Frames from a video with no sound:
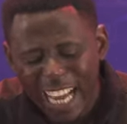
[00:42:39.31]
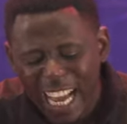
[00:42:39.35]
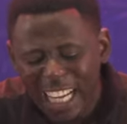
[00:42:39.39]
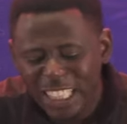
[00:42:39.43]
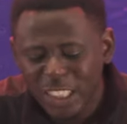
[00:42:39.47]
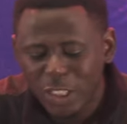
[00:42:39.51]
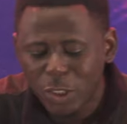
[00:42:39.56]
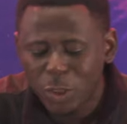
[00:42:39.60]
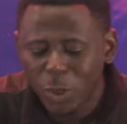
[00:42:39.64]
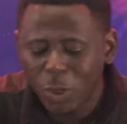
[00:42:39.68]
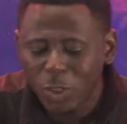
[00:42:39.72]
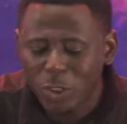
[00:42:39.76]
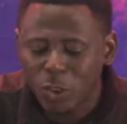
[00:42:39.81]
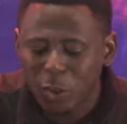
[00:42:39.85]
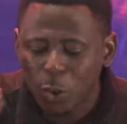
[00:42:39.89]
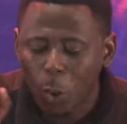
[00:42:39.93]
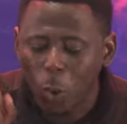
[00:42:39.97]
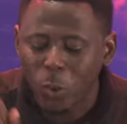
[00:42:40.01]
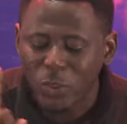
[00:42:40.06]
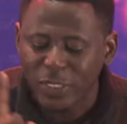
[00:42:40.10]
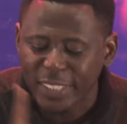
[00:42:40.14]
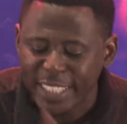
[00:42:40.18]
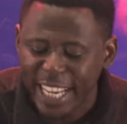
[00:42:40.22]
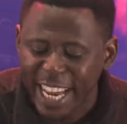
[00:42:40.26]
the anxious
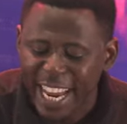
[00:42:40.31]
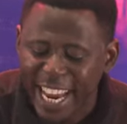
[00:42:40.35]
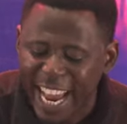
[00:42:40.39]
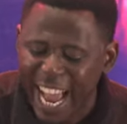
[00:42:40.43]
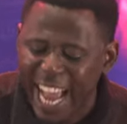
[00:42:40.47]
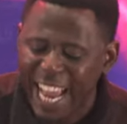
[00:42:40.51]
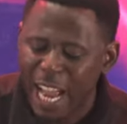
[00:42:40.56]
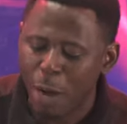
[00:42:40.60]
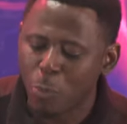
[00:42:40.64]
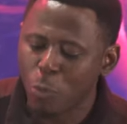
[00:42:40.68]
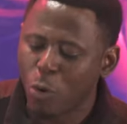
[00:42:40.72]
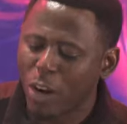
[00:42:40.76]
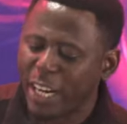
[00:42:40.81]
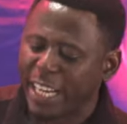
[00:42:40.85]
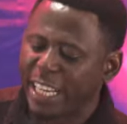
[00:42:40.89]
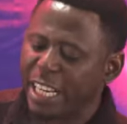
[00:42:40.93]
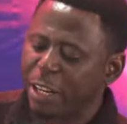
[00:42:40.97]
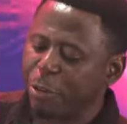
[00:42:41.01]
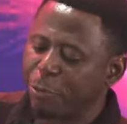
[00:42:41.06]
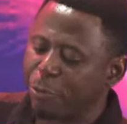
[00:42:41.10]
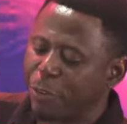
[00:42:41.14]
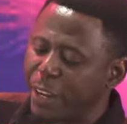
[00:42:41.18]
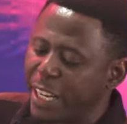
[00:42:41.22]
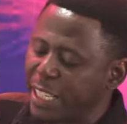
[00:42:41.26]
soul say, I am
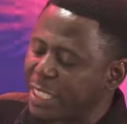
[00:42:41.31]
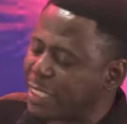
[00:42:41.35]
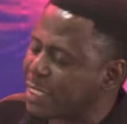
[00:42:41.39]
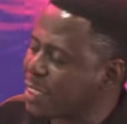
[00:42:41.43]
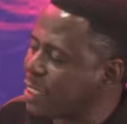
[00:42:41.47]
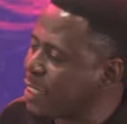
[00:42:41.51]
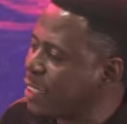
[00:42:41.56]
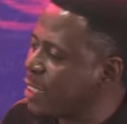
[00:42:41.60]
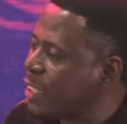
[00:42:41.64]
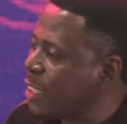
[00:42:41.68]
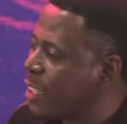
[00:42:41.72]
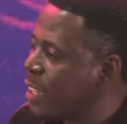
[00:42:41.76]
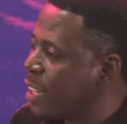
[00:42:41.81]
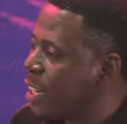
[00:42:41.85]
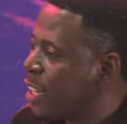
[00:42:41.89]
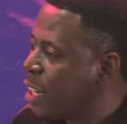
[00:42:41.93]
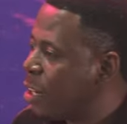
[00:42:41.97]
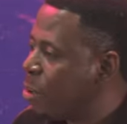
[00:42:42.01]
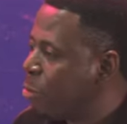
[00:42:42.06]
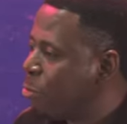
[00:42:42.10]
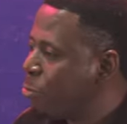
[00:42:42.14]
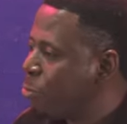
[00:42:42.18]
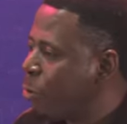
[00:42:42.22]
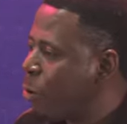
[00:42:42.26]
walking in faith.
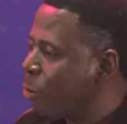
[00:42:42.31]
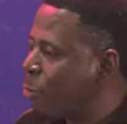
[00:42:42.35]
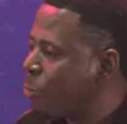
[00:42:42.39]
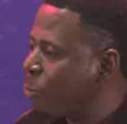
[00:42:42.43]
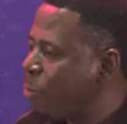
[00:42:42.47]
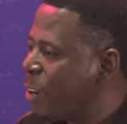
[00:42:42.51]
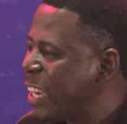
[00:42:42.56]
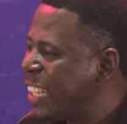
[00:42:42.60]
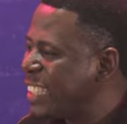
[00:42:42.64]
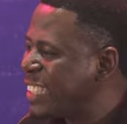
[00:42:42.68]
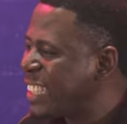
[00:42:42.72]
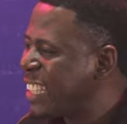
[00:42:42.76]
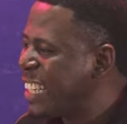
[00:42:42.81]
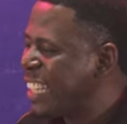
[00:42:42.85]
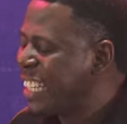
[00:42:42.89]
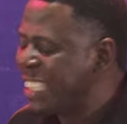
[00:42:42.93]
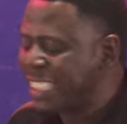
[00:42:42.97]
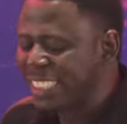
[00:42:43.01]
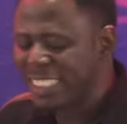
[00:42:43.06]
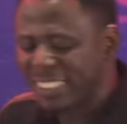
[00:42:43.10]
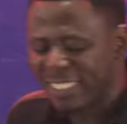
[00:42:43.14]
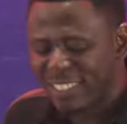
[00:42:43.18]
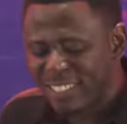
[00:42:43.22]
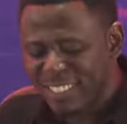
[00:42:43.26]
For faith
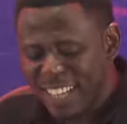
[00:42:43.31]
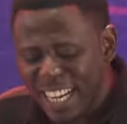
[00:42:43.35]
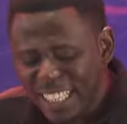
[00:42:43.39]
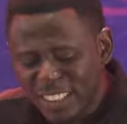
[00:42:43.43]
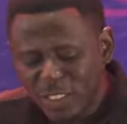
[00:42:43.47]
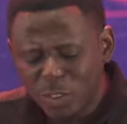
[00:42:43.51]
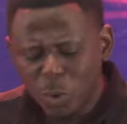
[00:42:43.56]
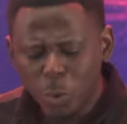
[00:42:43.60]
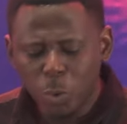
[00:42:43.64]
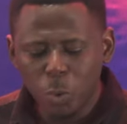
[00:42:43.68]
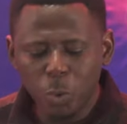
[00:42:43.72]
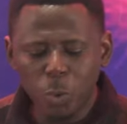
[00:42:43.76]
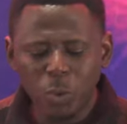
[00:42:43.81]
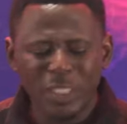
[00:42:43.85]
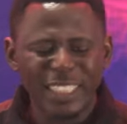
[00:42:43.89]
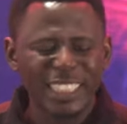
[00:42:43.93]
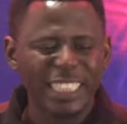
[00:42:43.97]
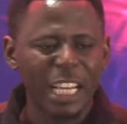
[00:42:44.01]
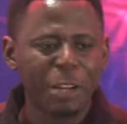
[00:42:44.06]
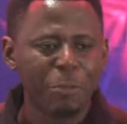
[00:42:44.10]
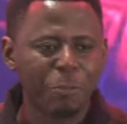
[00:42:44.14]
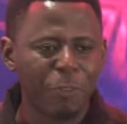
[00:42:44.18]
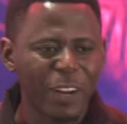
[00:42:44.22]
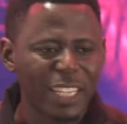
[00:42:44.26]
is resolute
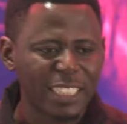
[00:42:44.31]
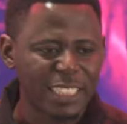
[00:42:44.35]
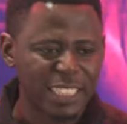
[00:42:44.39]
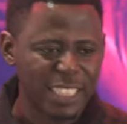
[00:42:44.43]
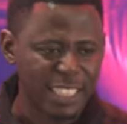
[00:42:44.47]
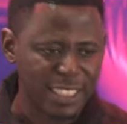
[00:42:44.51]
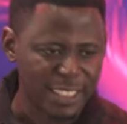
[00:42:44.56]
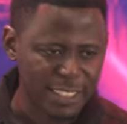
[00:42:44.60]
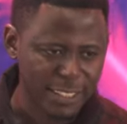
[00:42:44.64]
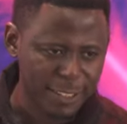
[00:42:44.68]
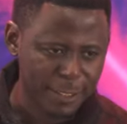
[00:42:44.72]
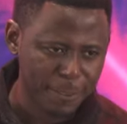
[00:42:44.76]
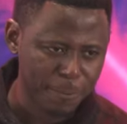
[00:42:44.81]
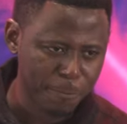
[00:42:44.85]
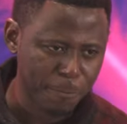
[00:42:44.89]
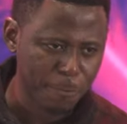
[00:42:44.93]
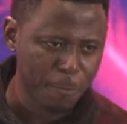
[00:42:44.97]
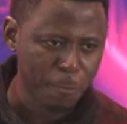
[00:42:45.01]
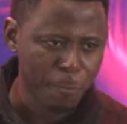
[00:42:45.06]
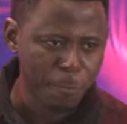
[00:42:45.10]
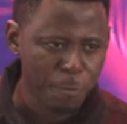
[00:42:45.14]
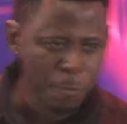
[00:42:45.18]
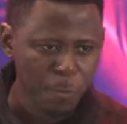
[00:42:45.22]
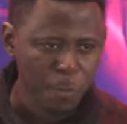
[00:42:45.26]
steadfastness.
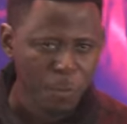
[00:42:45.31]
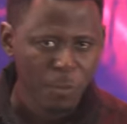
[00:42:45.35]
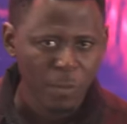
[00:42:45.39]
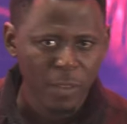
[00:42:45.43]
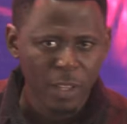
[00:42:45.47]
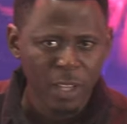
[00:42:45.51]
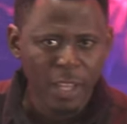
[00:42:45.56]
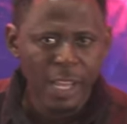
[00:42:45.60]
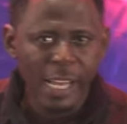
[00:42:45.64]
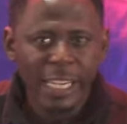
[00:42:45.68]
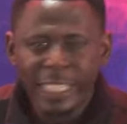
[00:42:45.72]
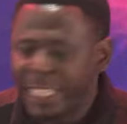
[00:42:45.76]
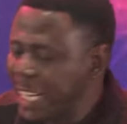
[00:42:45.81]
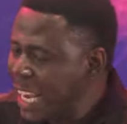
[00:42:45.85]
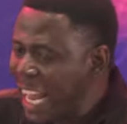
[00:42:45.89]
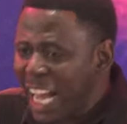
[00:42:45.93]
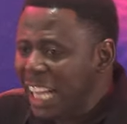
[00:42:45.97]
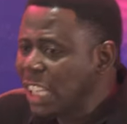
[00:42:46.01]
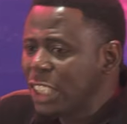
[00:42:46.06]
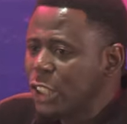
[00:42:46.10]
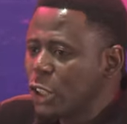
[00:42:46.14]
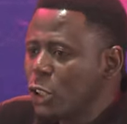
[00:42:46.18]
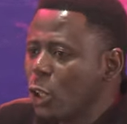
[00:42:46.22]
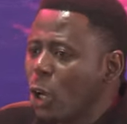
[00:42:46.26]
The
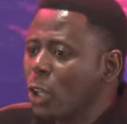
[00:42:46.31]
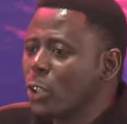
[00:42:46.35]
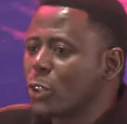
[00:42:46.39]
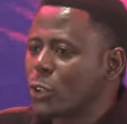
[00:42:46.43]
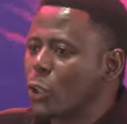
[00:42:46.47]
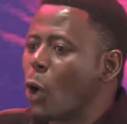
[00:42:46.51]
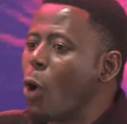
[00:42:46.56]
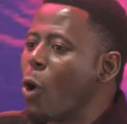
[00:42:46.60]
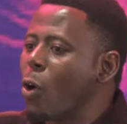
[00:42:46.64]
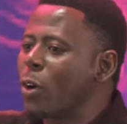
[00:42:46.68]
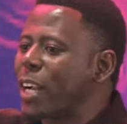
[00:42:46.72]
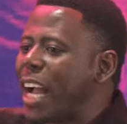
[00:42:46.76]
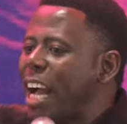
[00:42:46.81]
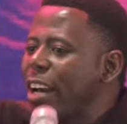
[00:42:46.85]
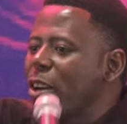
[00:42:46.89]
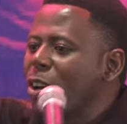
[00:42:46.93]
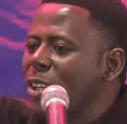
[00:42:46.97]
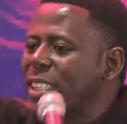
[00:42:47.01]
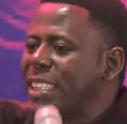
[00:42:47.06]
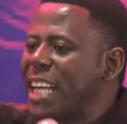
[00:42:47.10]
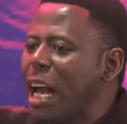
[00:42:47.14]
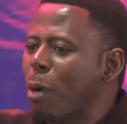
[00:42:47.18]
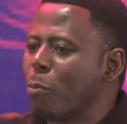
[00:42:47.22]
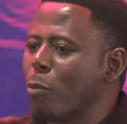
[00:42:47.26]
anxious soul
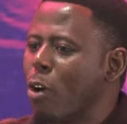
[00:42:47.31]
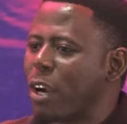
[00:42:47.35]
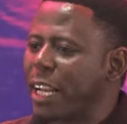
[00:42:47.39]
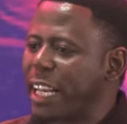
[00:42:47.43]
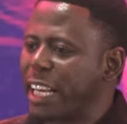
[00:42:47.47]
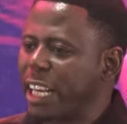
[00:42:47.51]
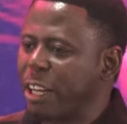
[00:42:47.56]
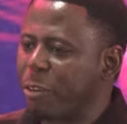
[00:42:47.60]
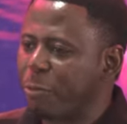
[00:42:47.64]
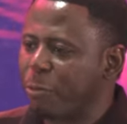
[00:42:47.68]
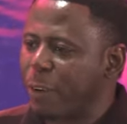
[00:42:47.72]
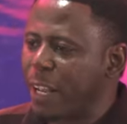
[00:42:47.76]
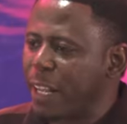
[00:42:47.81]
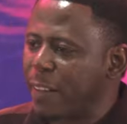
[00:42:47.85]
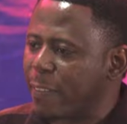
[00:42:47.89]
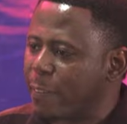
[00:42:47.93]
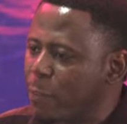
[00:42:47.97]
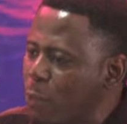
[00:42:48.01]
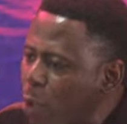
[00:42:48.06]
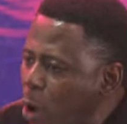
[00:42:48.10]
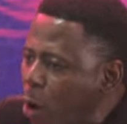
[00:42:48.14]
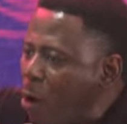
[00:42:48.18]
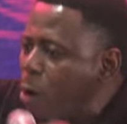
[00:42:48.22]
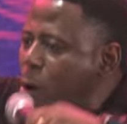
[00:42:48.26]
cannot say, I'm walking in faith.
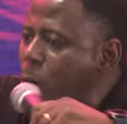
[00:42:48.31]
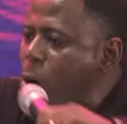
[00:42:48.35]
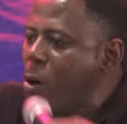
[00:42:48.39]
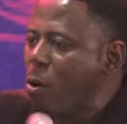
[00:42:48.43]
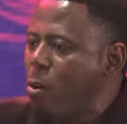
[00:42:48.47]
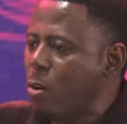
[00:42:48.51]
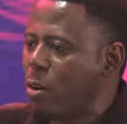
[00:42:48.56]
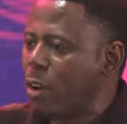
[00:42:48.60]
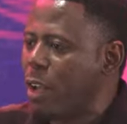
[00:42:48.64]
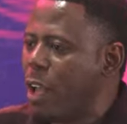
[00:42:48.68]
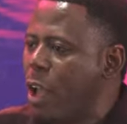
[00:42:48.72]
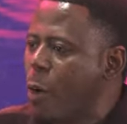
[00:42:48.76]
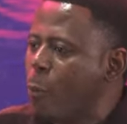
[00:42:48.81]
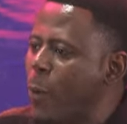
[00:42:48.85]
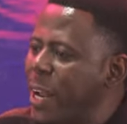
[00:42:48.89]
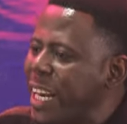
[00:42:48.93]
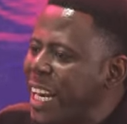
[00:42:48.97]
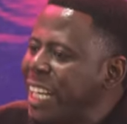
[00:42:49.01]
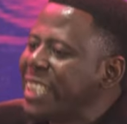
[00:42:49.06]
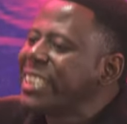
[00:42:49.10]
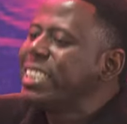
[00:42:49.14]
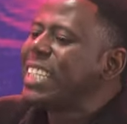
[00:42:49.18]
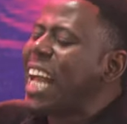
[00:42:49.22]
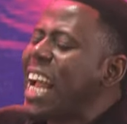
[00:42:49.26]
No.
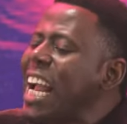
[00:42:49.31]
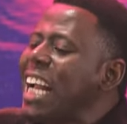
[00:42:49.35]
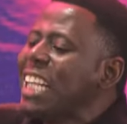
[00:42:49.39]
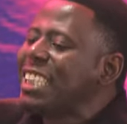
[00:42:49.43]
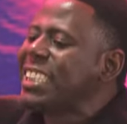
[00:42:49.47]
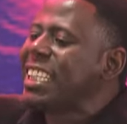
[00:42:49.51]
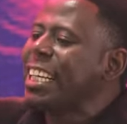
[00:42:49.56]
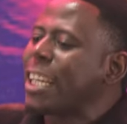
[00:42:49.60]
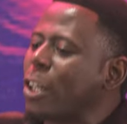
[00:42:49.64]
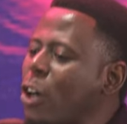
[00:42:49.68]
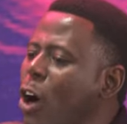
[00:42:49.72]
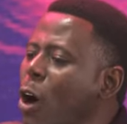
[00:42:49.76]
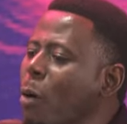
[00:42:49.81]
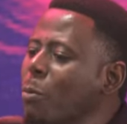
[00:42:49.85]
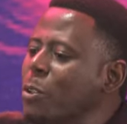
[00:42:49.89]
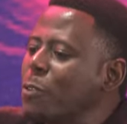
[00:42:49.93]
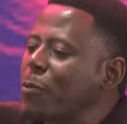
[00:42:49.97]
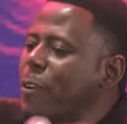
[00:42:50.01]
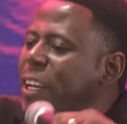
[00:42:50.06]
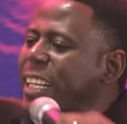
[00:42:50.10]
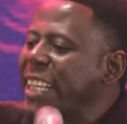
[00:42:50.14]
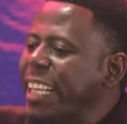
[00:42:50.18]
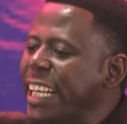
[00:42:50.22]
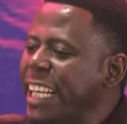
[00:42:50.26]
When anxiety
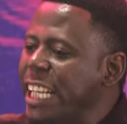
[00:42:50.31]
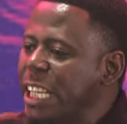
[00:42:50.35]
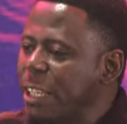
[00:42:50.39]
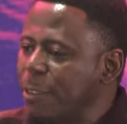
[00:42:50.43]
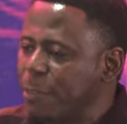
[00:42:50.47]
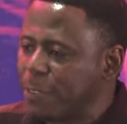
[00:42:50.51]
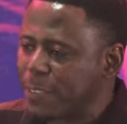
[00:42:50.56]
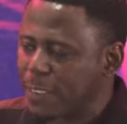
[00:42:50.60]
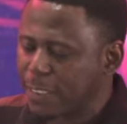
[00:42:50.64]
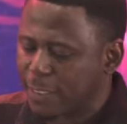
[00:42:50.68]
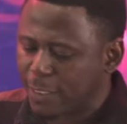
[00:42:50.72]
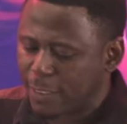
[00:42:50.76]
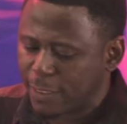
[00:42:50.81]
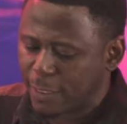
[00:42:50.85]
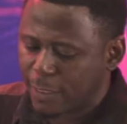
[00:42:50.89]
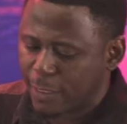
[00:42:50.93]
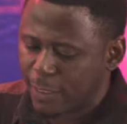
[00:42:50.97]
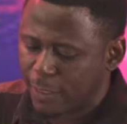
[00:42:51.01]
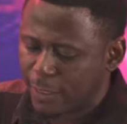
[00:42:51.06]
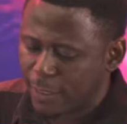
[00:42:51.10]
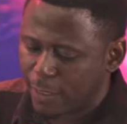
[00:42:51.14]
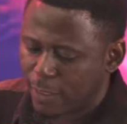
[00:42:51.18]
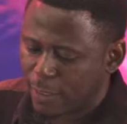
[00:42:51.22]
comes, faith leaves.